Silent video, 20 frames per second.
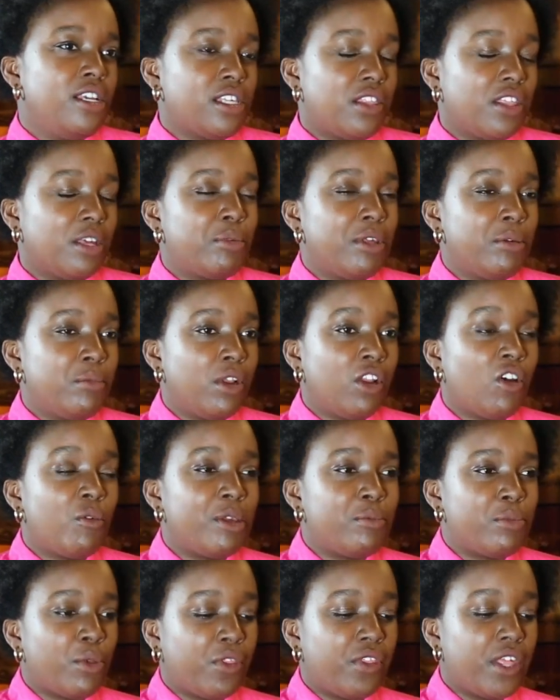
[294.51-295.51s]
I think a lot of
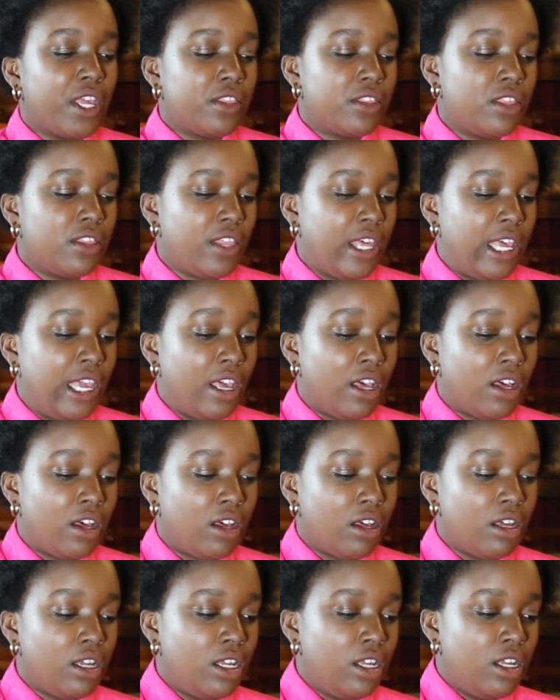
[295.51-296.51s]
people think that they
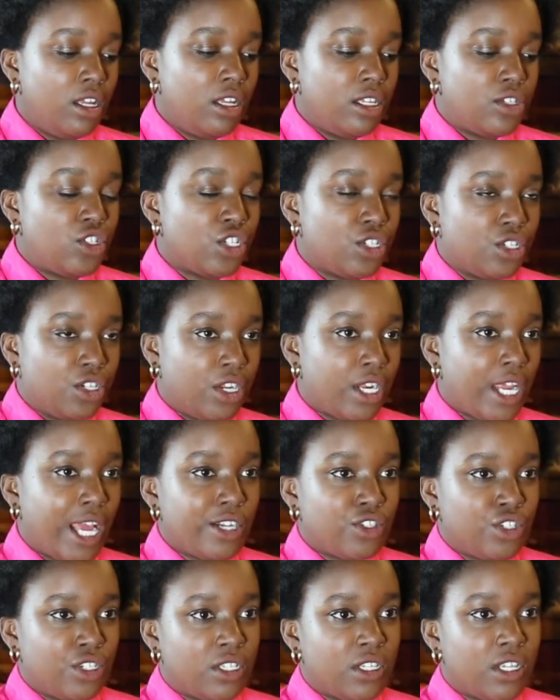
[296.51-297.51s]
are just good
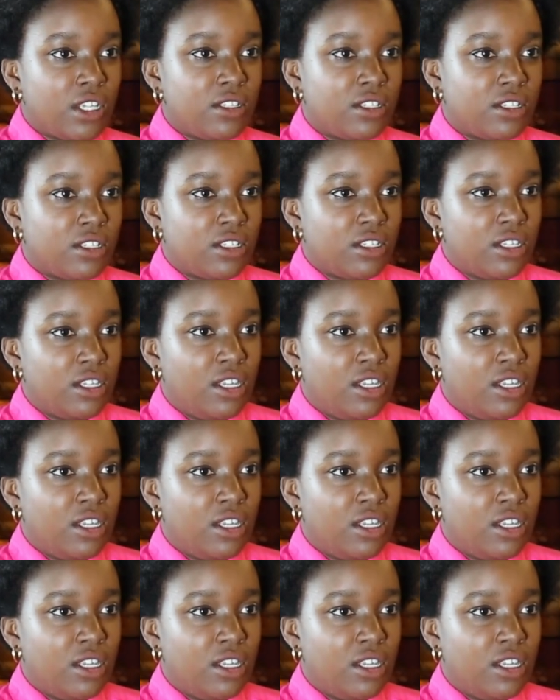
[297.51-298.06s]
actresses